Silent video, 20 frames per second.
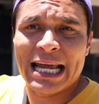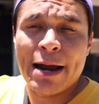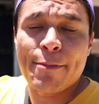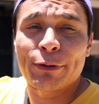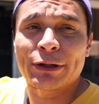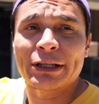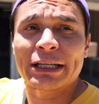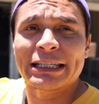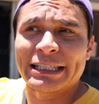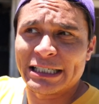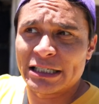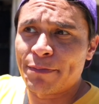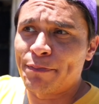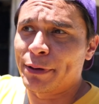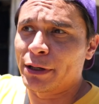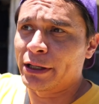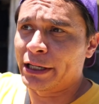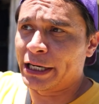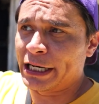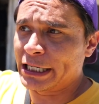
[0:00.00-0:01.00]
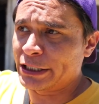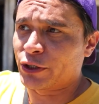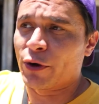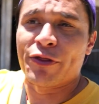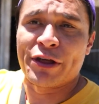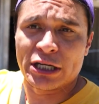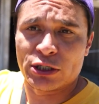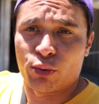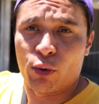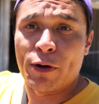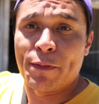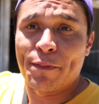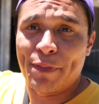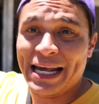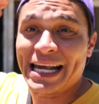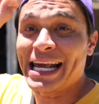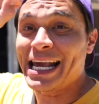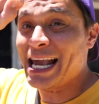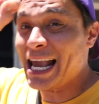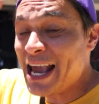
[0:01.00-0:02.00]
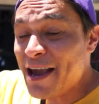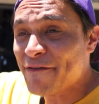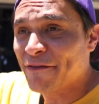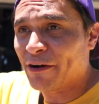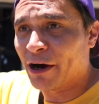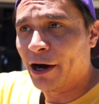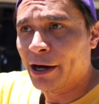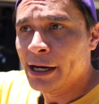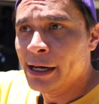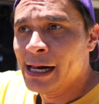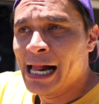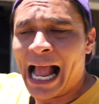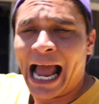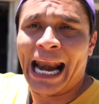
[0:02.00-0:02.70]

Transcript: name with the disability, so this would be Eva,